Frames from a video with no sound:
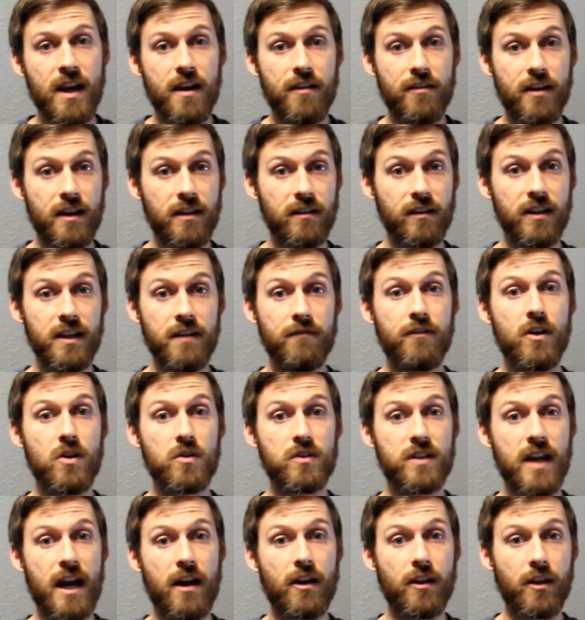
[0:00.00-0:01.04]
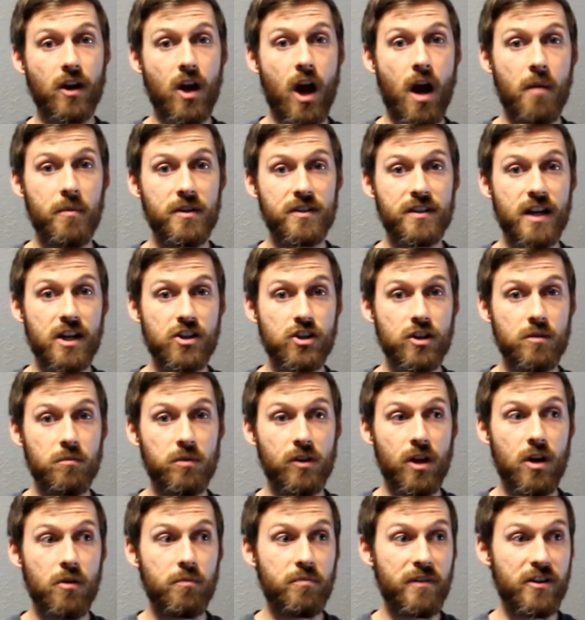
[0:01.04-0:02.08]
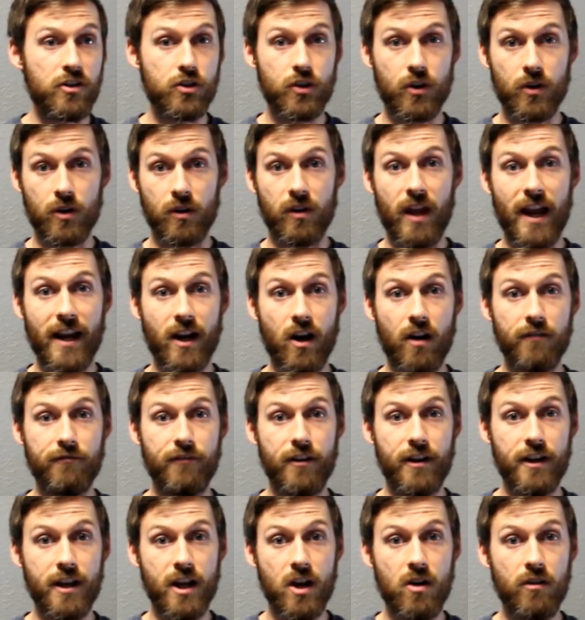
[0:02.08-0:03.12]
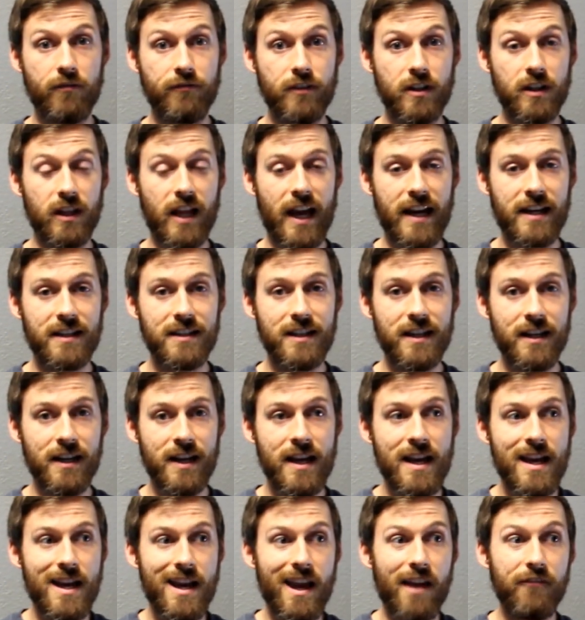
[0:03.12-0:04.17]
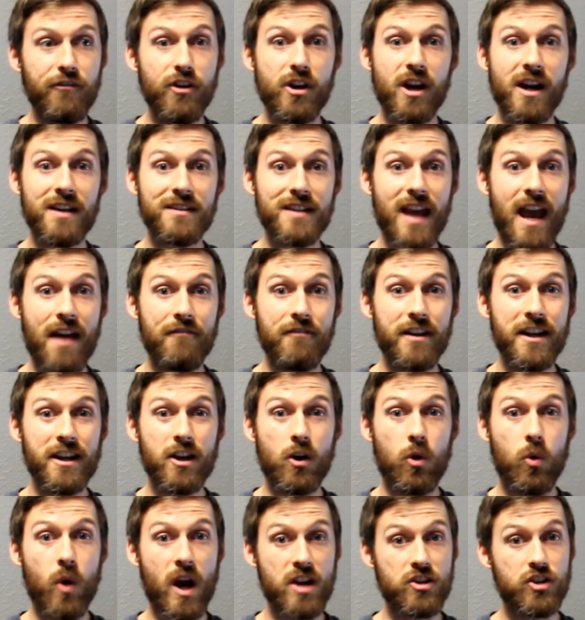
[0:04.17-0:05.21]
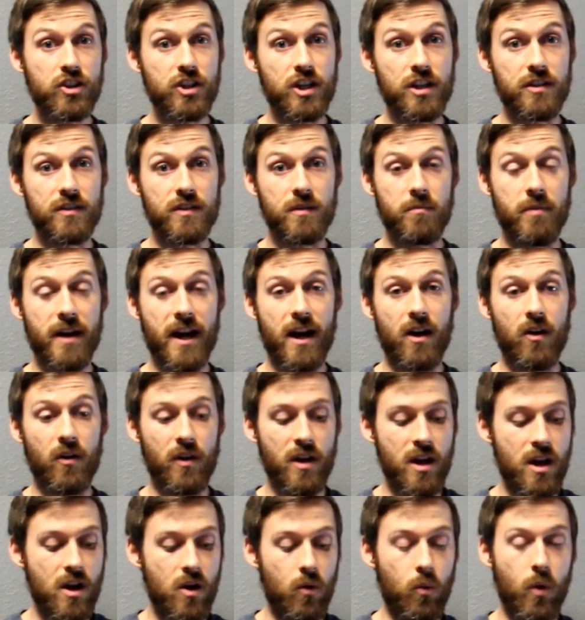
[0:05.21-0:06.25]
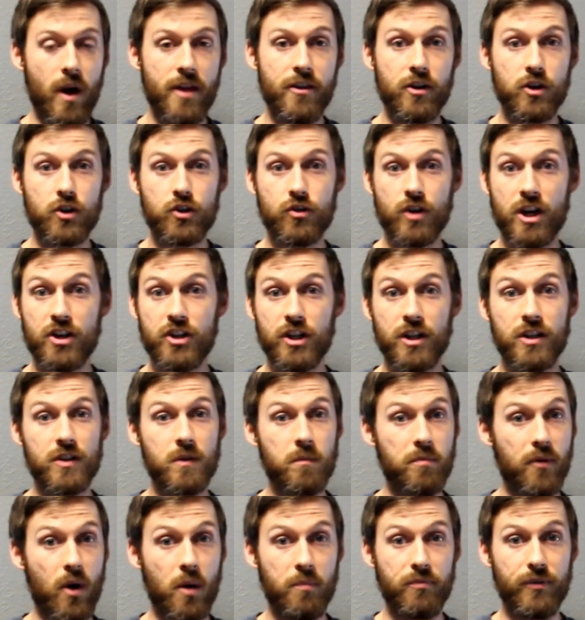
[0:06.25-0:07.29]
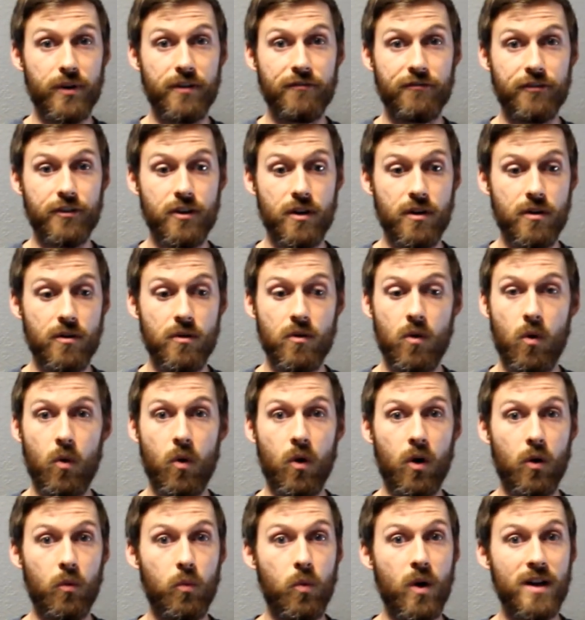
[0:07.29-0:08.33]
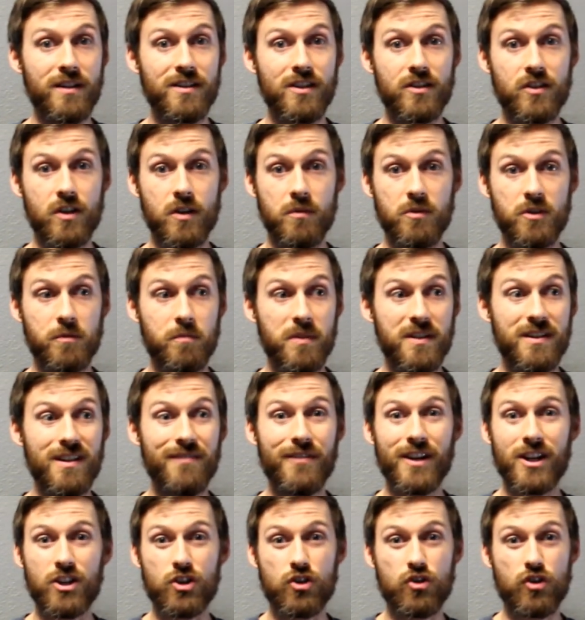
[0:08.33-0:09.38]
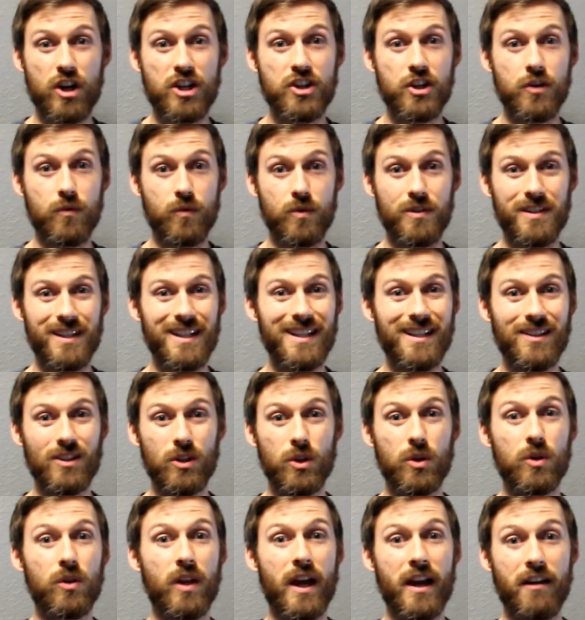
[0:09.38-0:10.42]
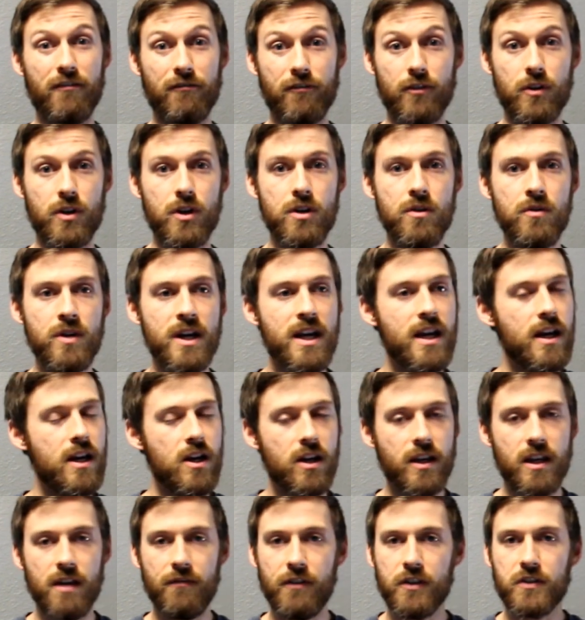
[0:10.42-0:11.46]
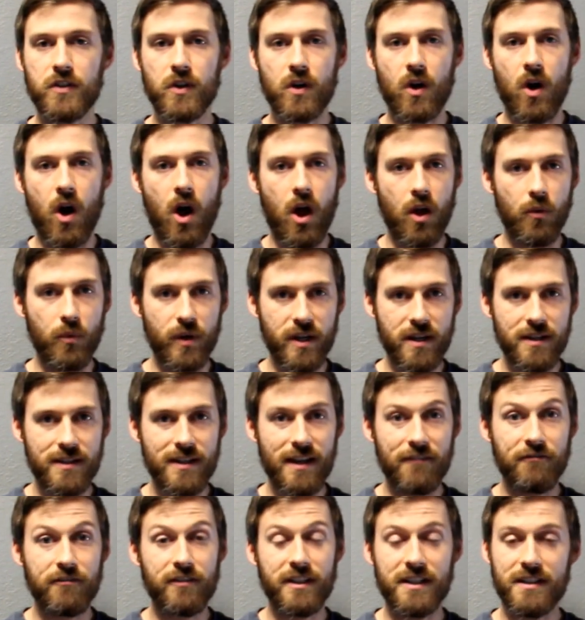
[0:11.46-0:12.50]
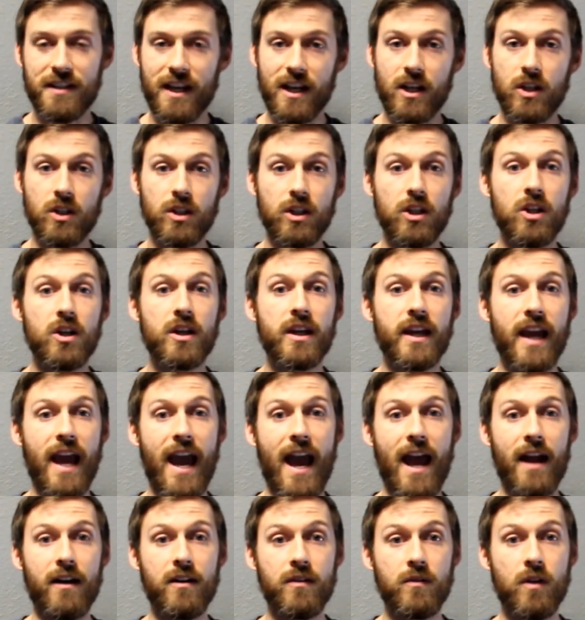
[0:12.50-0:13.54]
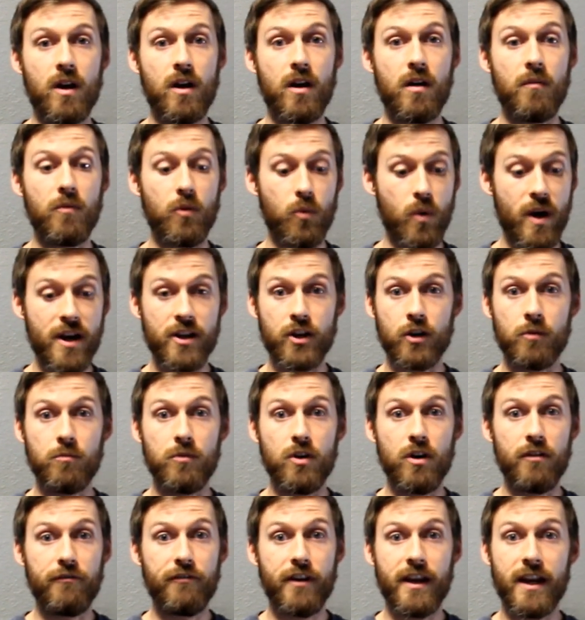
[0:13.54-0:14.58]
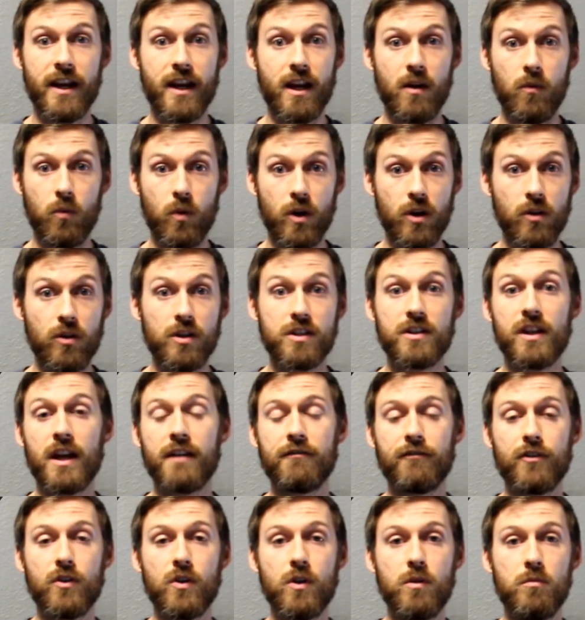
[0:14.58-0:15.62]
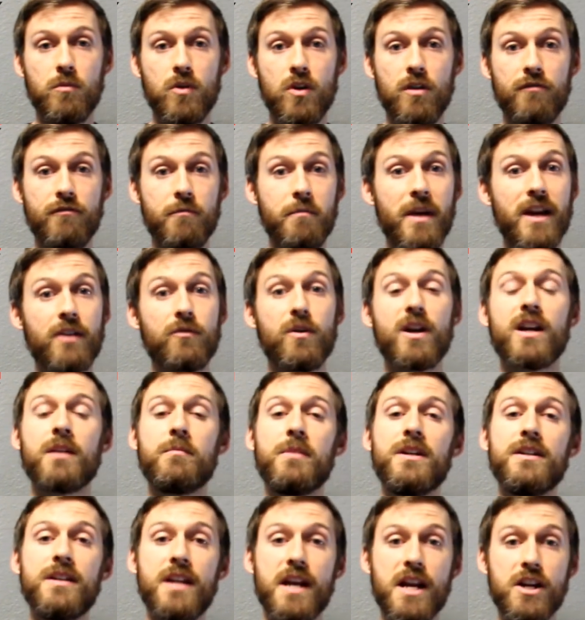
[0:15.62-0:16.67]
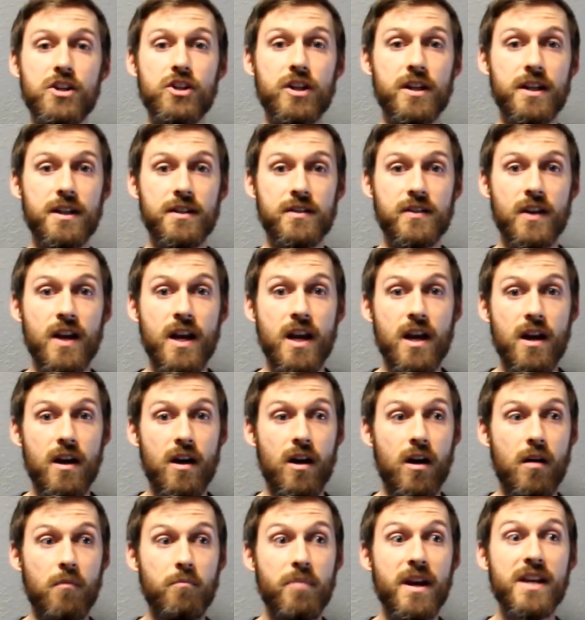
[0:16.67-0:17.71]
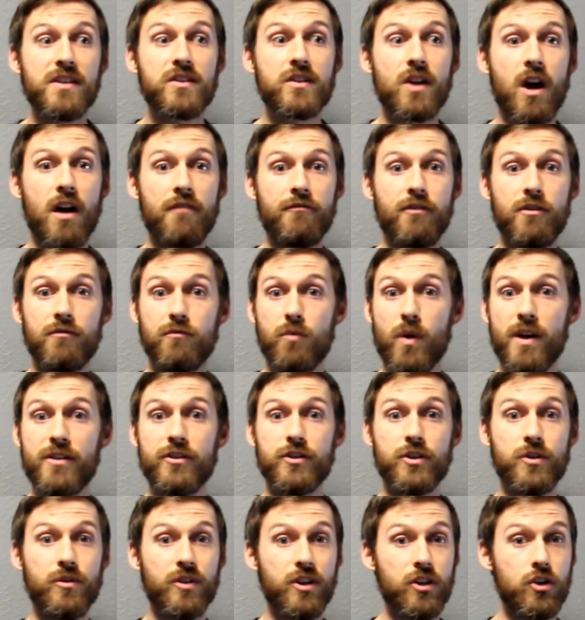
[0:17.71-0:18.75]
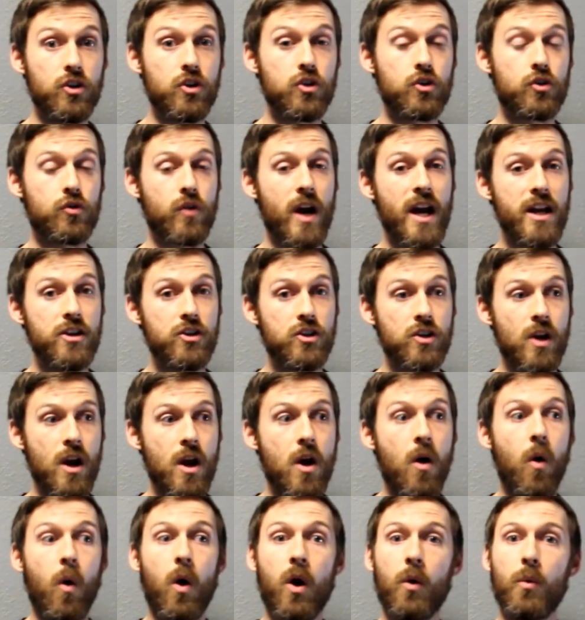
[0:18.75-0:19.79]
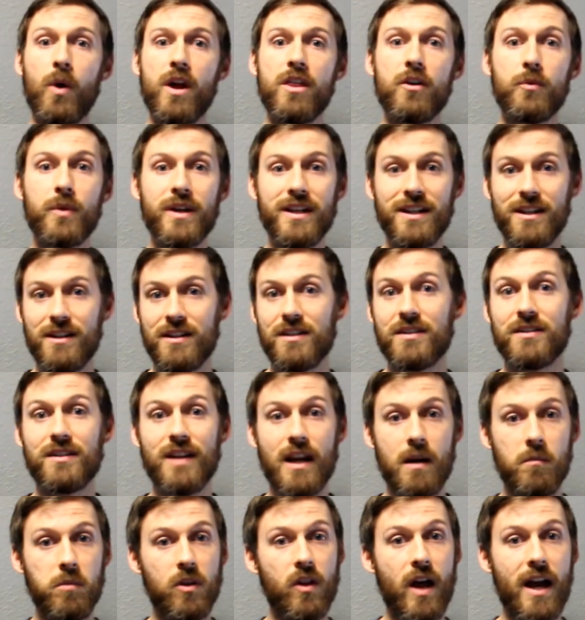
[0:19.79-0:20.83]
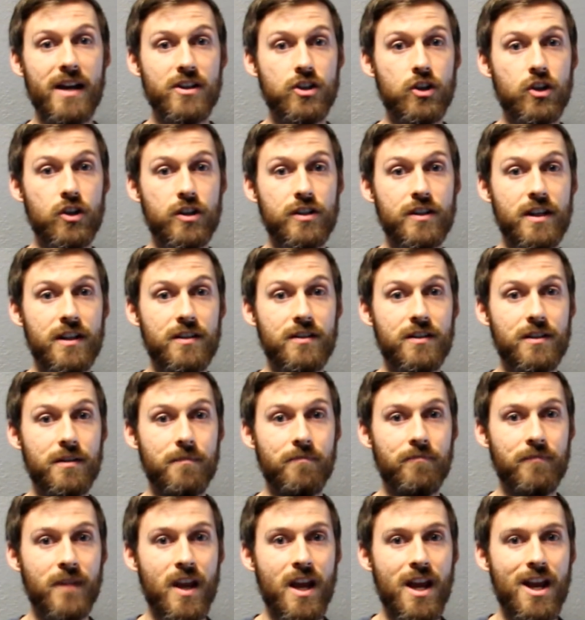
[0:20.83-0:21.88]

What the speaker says: then leave those down in the comment section below. Be sure to like our video if you liked it. If you guys have any questions about whether stretching is appropriate for you, or what does a specific stretching routine look like for you, give us a call and we can definitely take a look at the way you're moving and what it looks like for you to move, and make recommendations based off of whether you need to stretch or whether we need to stabilize your system.